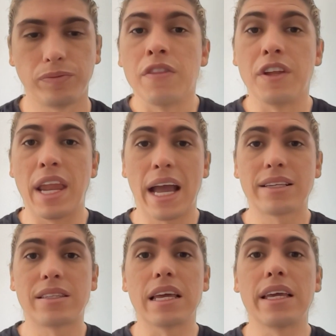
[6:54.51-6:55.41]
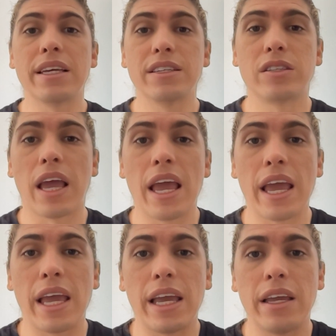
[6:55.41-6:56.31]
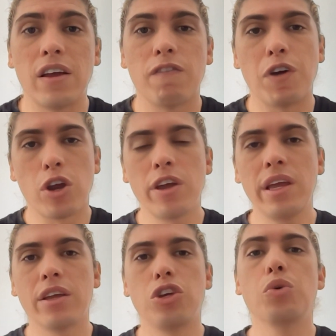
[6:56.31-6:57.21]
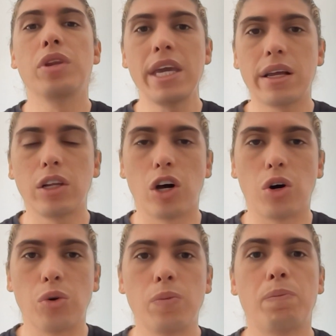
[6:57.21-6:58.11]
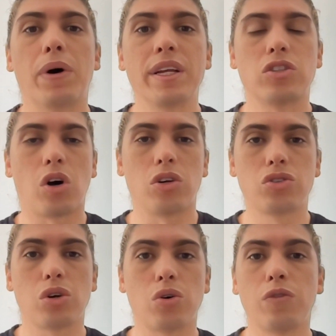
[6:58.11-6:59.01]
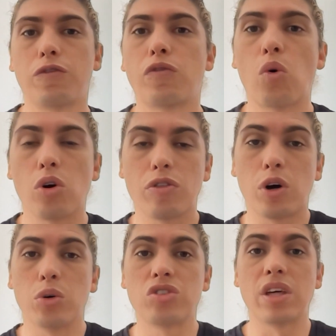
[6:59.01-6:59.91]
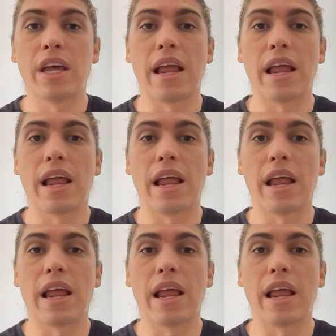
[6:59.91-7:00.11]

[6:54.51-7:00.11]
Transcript: The next is a very unique loan, but it's also for those that